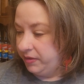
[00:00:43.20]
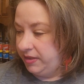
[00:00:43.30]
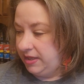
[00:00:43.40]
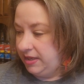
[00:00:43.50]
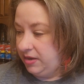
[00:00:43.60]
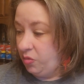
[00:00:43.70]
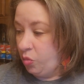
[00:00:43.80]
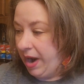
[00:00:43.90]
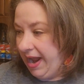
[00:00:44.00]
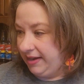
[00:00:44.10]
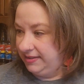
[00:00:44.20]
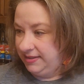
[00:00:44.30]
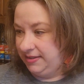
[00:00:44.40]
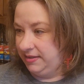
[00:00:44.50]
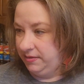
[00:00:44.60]
the
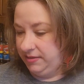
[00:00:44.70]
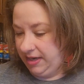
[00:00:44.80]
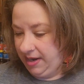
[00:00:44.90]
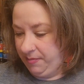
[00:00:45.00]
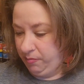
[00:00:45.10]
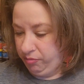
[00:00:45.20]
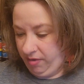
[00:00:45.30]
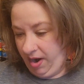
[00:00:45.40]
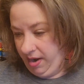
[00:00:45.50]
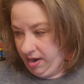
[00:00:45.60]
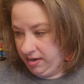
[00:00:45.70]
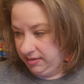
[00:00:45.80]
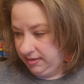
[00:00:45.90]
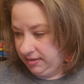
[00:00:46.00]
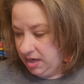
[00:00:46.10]
wax type
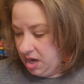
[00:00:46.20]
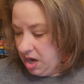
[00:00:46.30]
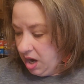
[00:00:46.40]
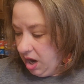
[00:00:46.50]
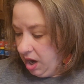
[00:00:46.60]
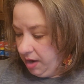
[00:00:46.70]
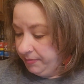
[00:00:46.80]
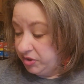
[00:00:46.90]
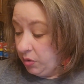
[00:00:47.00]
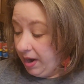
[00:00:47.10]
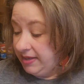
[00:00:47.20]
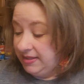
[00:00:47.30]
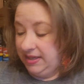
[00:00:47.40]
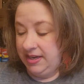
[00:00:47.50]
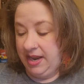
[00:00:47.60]
products. So I
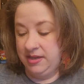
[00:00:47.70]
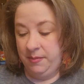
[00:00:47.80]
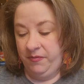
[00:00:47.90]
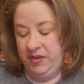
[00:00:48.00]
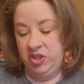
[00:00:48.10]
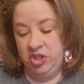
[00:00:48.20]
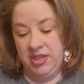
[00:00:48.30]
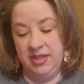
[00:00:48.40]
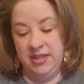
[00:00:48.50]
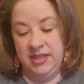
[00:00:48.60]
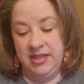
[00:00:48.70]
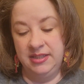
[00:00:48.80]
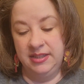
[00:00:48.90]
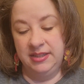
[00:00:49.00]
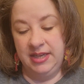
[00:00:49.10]
did end up finishing the
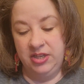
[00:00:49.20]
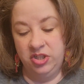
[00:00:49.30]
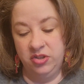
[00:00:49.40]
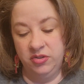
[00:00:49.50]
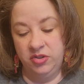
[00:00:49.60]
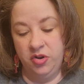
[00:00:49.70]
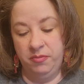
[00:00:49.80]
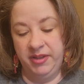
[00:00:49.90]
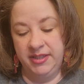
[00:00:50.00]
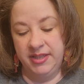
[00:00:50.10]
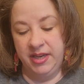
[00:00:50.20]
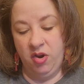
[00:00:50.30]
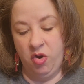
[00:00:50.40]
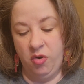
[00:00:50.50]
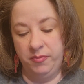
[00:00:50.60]
Sensationals No Place Like
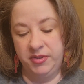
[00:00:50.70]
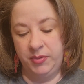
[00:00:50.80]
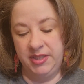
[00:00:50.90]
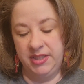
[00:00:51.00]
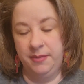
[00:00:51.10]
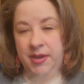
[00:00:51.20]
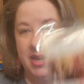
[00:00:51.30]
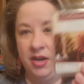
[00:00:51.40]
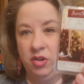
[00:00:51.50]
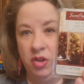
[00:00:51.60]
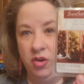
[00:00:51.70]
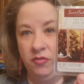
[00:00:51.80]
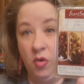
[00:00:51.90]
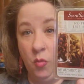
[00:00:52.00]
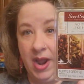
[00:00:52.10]
Home Sweet Cinnamon and
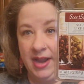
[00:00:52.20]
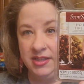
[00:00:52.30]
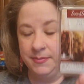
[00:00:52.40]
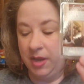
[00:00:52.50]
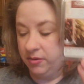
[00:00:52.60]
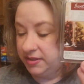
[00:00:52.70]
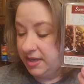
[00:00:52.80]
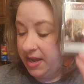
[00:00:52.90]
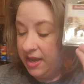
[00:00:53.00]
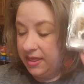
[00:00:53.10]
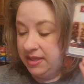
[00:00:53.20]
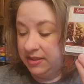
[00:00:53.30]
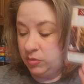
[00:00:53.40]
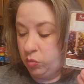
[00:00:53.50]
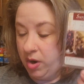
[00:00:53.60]
Clove Wax Melts.
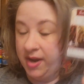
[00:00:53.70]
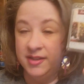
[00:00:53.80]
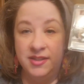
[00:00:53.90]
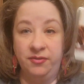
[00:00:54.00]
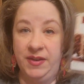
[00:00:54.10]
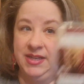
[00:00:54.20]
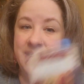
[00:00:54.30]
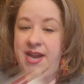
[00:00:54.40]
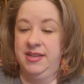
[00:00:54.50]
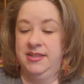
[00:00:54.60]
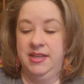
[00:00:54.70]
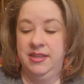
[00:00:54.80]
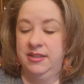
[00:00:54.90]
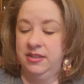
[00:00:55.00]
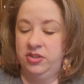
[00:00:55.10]
This was
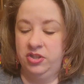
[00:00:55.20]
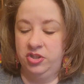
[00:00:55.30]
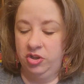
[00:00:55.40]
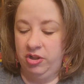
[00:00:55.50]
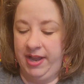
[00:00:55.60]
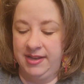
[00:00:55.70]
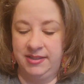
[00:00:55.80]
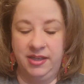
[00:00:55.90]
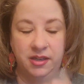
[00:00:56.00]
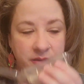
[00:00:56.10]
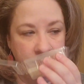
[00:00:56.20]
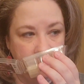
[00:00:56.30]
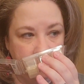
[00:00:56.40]
fantastic. This is just your classic